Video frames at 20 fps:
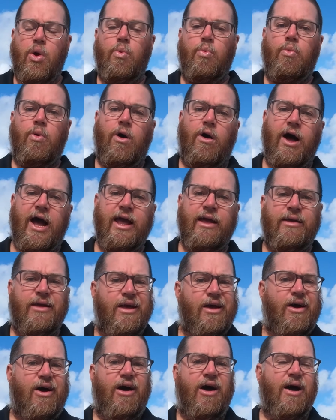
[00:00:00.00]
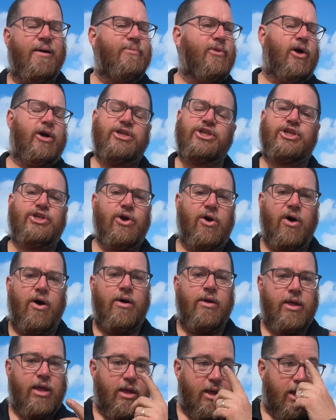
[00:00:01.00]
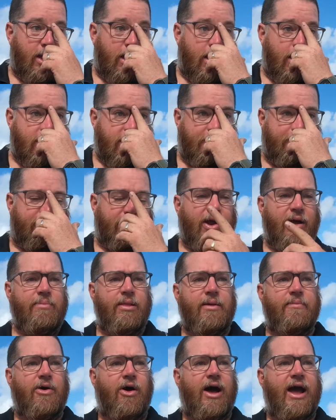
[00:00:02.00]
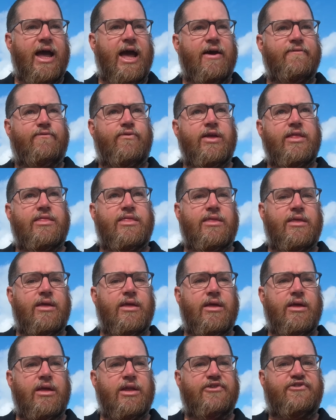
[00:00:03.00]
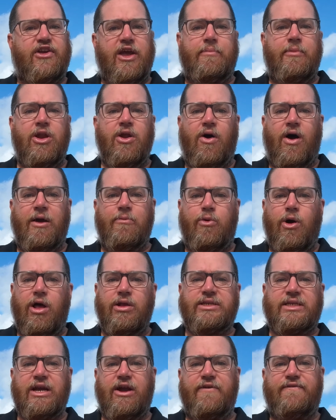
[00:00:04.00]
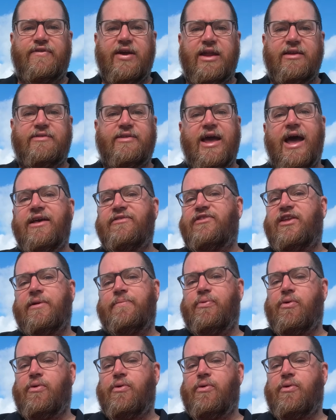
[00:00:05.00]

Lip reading: Why? I'm not sure. The problem I have with Gemini, whilst they're a fantastic